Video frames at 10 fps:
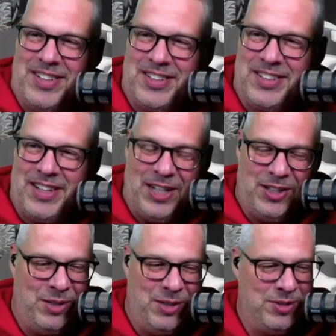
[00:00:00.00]

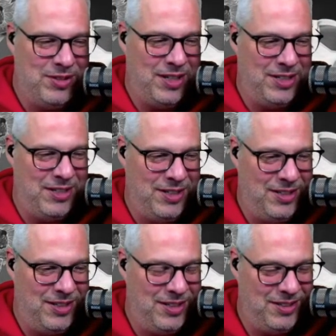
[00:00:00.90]
Kyle was on
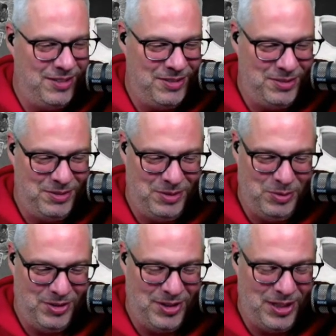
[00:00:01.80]

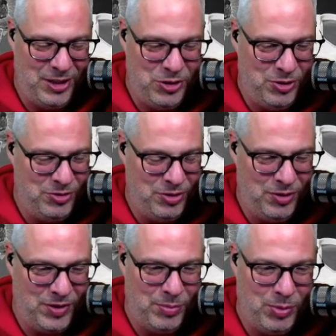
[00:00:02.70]
the injured reserve
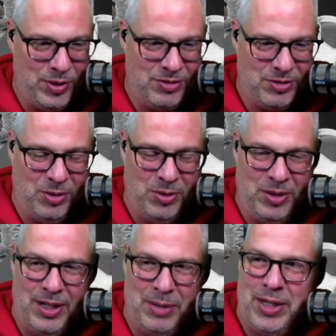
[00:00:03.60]
a couple weeks ago,
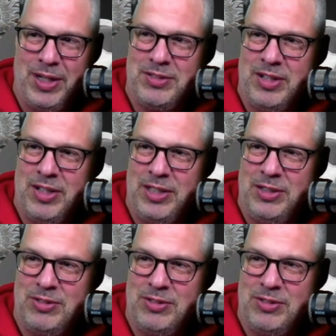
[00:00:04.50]
and I'm on it tonight.